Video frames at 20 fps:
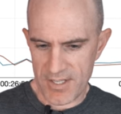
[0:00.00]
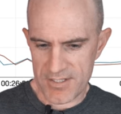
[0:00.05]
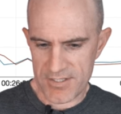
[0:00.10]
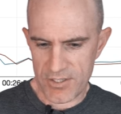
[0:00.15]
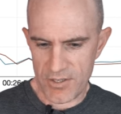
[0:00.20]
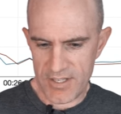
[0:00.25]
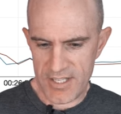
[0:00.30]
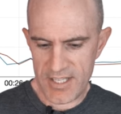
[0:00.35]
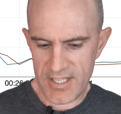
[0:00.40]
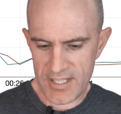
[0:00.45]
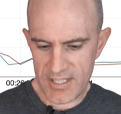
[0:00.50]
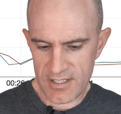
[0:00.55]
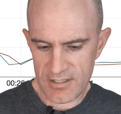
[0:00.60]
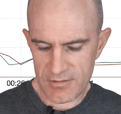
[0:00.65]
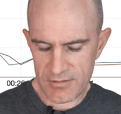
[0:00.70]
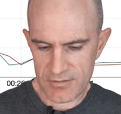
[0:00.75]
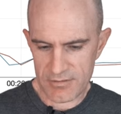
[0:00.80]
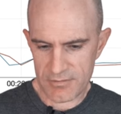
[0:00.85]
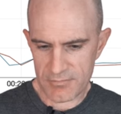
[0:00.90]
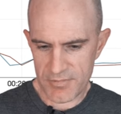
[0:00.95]
So
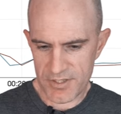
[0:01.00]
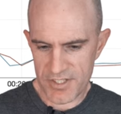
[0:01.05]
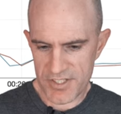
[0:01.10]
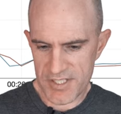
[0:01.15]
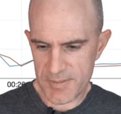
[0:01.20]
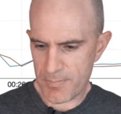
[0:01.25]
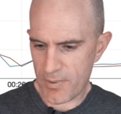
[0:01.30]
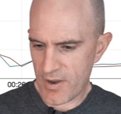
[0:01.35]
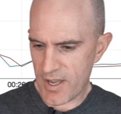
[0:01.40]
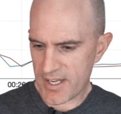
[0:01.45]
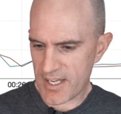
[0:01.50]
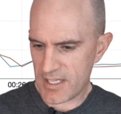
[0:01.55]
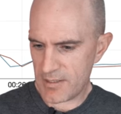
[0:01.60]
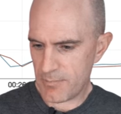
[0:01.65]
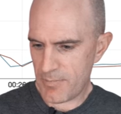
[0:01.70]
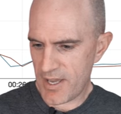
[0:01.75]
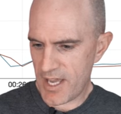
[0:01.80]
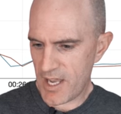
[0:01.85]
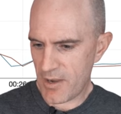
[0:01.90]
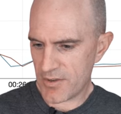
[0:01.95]
here, with a spike
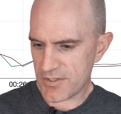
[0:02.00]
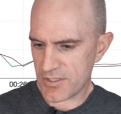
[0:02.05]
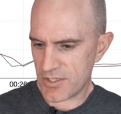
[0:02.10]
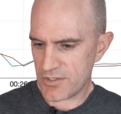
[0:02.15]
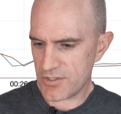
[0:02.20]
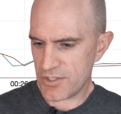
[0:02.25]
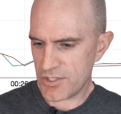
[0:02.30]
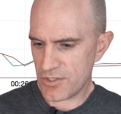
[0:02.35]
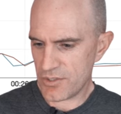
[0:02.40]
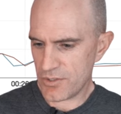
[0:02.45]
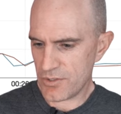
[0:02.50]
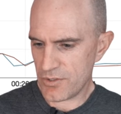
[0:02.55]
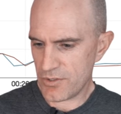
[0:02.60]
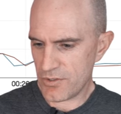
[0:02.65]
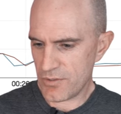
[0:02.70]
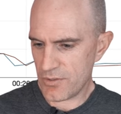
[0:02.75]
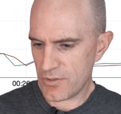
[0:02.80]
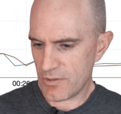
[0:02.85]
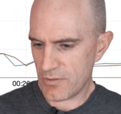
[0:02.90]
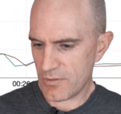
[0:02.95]
in power, so
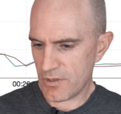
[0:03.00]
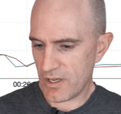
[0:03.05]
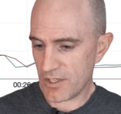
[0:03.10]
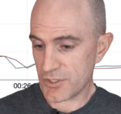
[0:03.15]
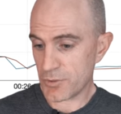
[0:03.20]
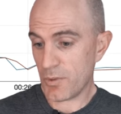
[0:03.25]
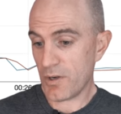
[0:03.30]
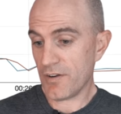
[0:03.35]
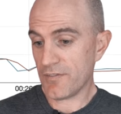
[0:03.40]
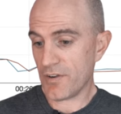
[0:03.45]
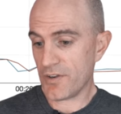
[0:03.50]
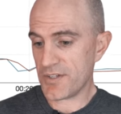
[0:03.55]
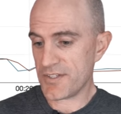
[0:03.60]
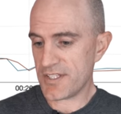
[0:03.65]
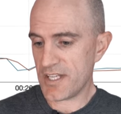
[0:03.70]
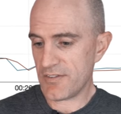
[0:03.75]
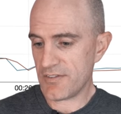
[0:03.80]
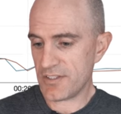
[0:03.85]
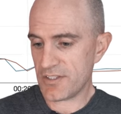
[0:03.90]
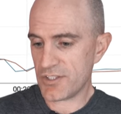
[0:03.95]
two, uh,
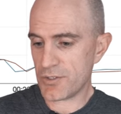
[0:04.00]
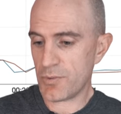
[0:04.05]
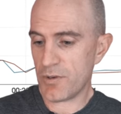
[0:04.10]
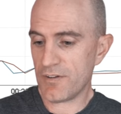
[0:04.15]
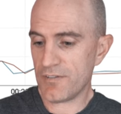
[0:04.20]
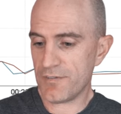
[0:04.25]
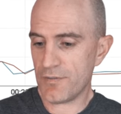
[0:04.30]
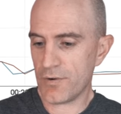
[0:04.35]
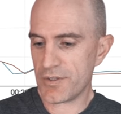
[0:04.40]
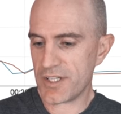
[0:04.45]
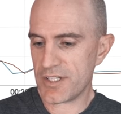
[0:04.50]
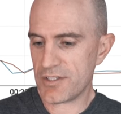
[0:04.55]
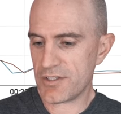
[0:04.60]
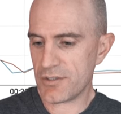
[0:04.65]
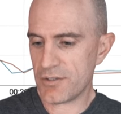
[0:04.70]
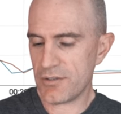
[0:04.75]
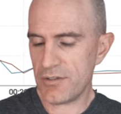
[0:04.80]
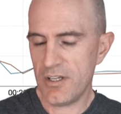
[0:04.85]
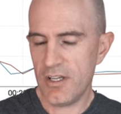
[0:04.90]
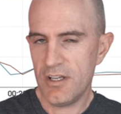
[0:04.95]
1207,
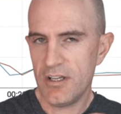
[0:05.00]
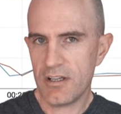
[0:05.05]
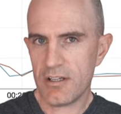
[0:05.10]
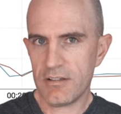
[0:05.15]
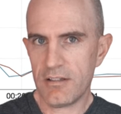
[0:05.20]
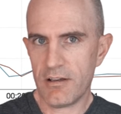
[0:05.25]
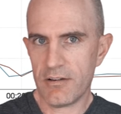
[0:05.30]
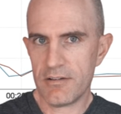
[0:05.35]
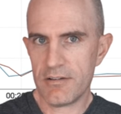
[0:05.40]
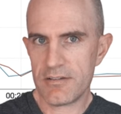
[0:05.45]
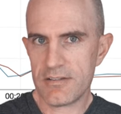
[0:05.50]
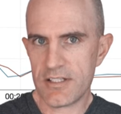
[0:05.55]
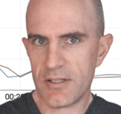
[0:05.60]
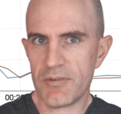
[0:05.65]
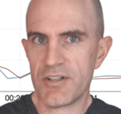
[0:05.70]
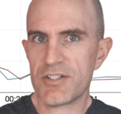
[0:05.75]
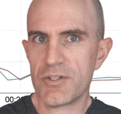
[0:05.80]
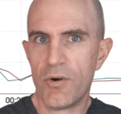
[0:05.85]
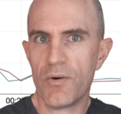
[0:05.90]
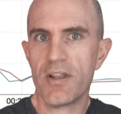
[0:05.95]
1242, close,
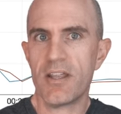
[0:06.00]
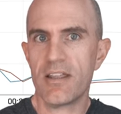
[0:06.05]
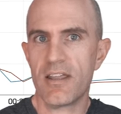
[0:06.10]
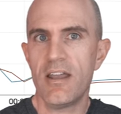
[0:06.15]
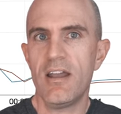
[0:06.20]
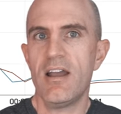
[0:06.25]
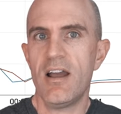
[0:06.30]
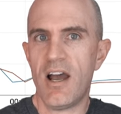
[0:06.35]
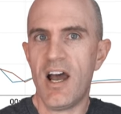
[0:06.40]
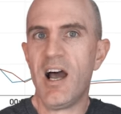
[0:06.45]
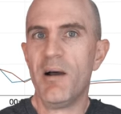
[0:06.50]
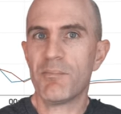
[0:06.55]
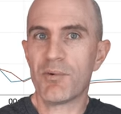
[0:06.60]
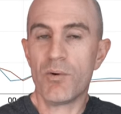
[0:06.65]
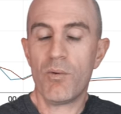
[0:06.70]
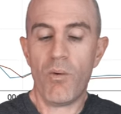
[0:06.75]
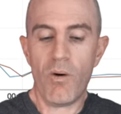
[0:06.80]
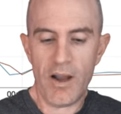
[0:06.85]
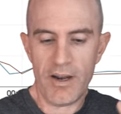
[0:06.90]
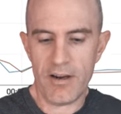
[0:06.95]
and we're talking up
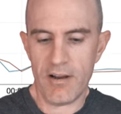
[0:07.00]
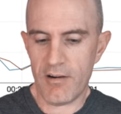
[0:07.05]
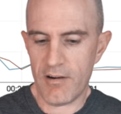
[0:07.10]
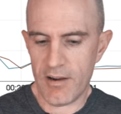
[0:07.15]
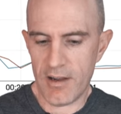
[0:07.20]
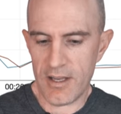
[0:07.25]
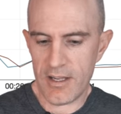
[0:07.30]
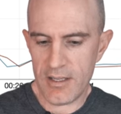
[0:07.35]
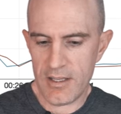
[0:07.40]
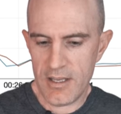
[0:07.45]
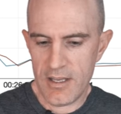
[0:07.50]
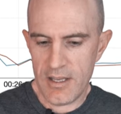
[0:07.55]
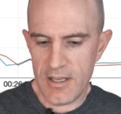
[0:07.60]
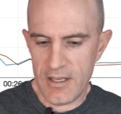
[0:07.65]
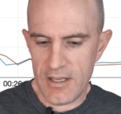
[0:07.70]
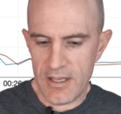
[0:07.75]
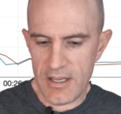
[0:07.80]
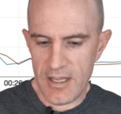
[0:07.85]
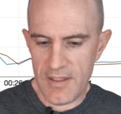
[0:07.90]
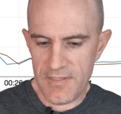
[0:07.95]
quite high.
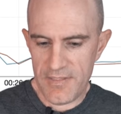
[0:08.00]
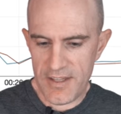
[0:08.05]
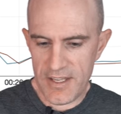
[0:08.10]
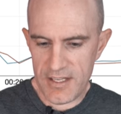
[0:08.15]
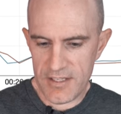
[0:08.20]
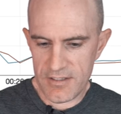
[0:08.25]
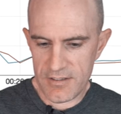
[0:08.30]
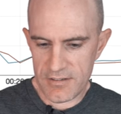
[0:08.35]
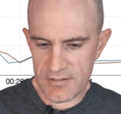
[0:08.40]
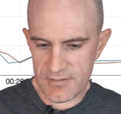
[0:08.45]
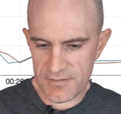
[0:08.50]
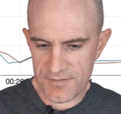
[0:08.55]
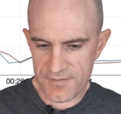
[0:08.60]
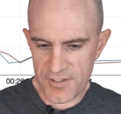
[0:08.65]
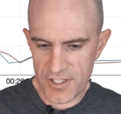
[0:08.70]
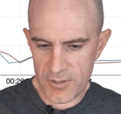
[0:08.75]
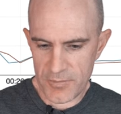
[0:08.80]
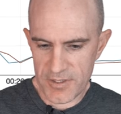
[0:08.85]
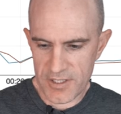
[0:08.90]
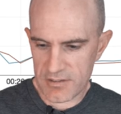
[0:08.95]
And then
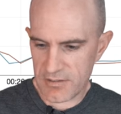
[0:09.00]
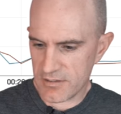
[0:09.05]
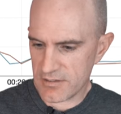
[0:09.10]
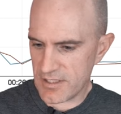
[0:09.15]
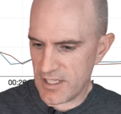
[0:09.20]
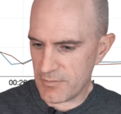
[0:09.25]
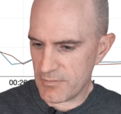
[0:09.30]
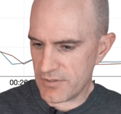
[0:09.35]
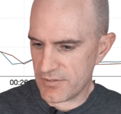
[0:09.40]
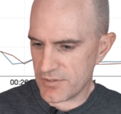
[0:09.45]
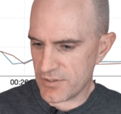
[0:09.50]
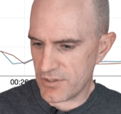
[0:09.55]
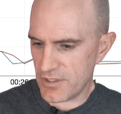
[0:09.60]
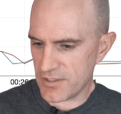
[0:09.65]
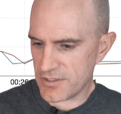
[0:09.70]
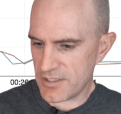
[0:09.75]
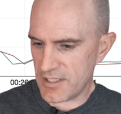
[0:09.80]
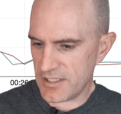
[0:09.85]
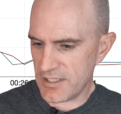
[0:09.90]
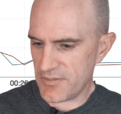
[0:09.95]
following along that, we've
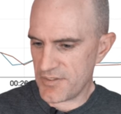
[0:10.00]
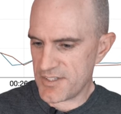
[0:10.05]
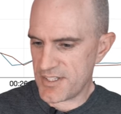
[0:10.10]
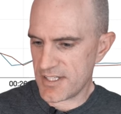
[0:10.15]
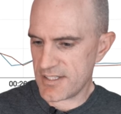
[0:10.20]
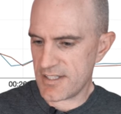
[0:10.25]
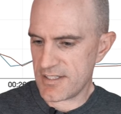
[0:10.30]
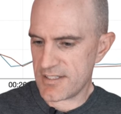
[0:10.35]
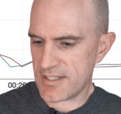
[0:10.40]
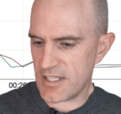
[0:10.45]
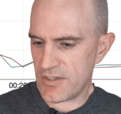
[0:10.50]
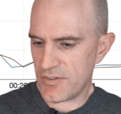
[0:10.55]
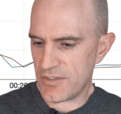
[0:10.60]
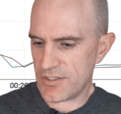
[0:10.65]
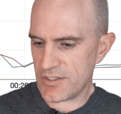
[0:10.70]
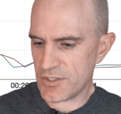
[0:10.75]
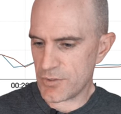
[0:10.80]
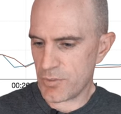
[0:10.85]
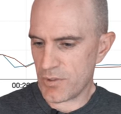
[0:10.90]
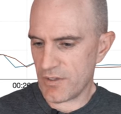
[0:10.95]
got
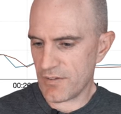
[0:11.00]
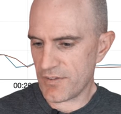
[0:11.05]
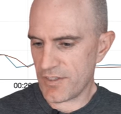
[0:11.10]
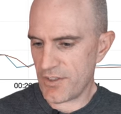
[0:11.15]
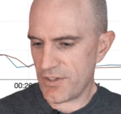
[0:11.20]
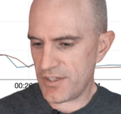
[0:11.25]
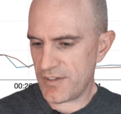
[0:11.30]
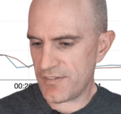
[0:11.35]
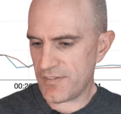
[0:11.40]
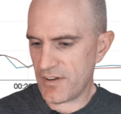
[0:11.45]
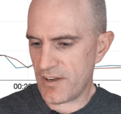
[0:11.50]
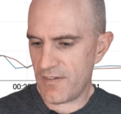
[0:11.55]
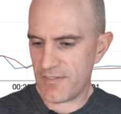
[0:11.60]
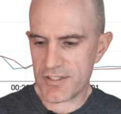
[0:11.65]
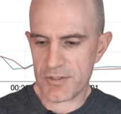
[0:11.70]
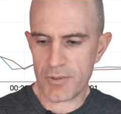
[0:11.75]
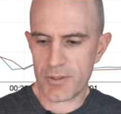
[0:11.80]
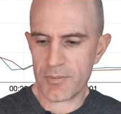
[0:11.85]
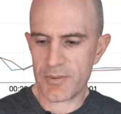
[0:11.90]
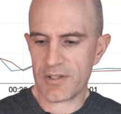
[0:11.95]
1167,
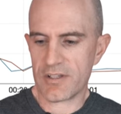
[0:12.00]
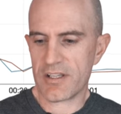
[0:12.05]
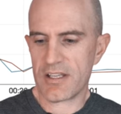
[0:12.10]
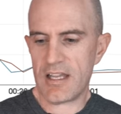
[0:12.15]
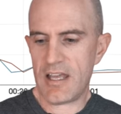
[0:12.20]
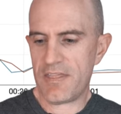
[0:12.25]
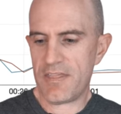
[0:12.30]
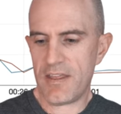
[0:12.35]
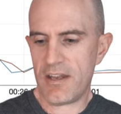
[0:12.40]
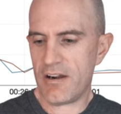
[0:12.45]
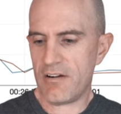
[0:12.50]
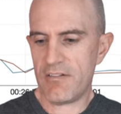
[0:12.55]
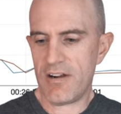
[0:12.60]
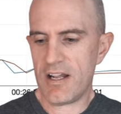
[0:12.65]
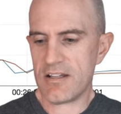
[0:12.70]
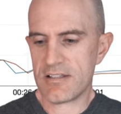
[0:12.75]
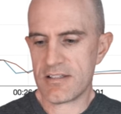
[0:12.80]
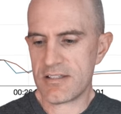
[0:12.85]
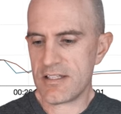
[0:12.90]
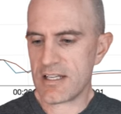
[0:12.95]
1235. So what are we looking at there?
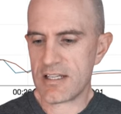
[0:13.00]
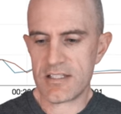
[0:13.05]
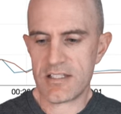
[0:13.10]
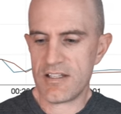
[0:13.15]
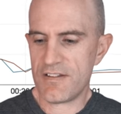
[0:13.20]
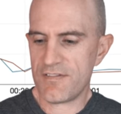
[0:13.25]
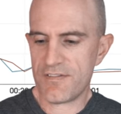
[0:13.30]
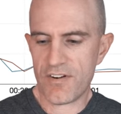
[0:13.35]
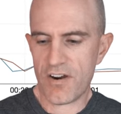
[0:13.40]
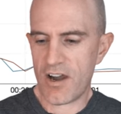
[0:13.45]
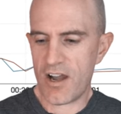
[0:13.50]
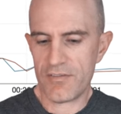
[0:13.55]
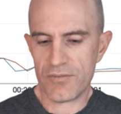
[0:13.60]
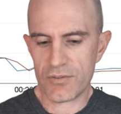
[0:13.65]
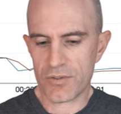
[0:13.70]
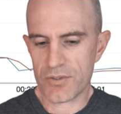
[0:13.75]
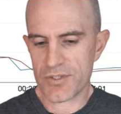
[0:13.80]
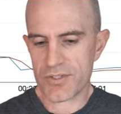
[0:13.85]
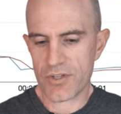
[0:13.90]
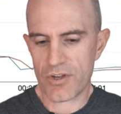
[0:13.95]
Around 65
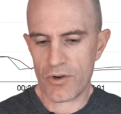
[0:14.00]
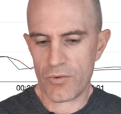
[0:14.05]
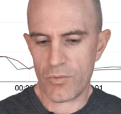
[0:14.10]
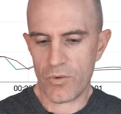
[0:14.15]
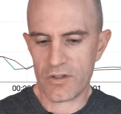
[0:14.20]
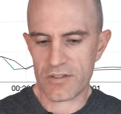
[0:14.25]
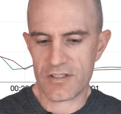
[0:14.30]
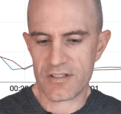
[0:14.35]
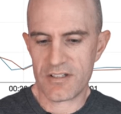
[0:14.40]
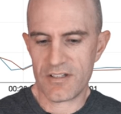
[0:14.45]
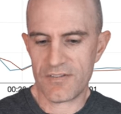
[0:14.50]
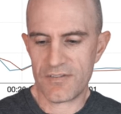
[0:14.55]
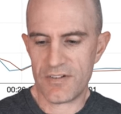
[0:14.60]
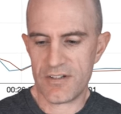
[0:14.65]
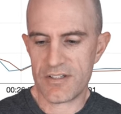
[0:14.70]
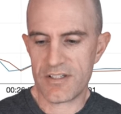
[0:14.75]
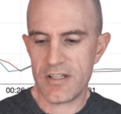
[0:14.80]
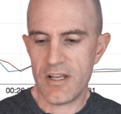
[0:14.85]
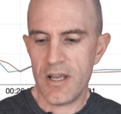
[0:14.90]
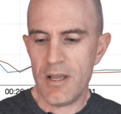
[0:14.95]
or so watts
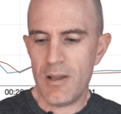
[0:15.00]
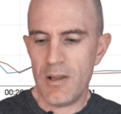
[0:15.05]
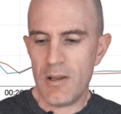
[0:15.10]
difference.